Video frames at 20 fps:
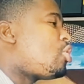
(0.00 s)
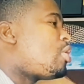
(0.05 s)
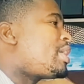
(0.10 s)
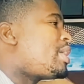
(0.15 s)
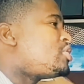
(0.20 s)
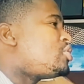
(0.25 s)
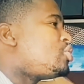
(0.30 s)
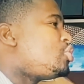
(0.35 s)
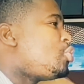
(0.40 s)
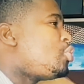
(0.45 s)
long
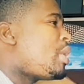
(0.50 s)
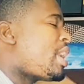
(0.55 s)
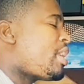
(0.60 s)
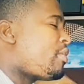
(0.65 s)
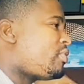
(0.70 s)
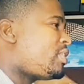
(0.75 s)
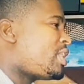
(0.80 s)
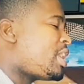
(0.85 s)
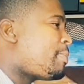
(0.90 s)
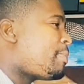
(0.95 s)
as you
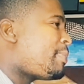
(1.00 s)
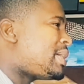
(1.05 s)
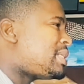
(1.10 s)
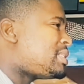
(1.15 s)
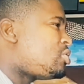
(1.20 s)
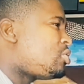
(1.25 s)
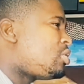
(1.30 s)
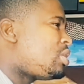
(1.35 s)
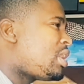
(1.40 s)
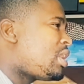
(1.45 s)
have that
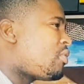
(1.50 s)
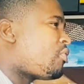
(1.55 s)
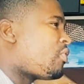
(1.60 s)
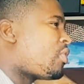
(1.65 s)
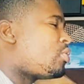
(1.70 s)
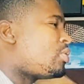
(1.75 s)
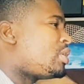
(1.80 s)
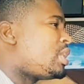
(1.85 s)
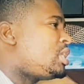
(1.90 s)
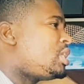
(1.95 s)
particular
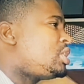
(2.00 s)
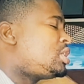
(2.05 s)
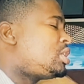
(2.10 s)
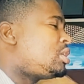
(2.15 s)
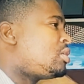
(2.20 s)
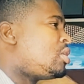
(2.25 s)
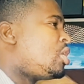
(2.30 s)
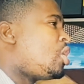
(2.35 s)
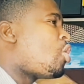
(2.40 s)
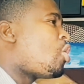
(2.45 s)

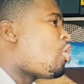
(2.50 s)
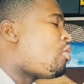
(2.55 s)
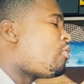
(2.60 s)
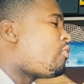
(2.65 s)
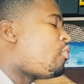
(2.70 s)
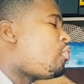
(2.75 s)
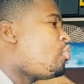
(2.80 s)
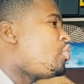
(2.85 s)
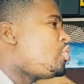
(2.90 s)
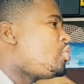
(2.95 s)
foundation of
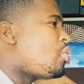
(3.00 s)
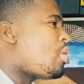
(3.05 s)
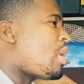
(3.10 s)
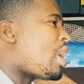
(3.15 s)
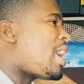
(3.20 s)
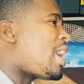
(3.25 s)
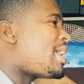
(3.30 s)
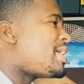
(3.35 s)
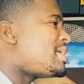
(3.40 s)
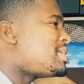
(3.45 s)
who you
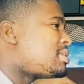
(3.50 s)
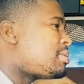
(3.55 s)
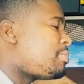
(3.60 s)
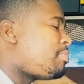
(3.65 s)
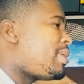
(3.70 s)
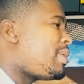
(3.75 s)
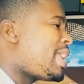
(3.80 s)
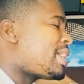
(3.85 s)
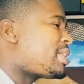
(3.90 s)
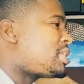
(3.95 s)
are as a
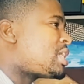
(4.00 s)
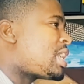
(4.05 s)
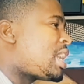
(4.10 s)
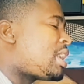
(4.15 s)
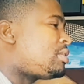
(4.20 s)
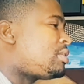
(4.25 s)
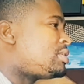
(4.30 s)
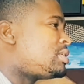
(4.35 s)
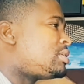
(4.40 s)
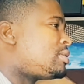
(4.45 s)
Black
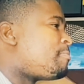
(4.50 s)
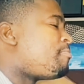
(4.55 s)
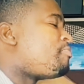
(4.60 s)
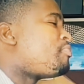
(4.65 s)
child,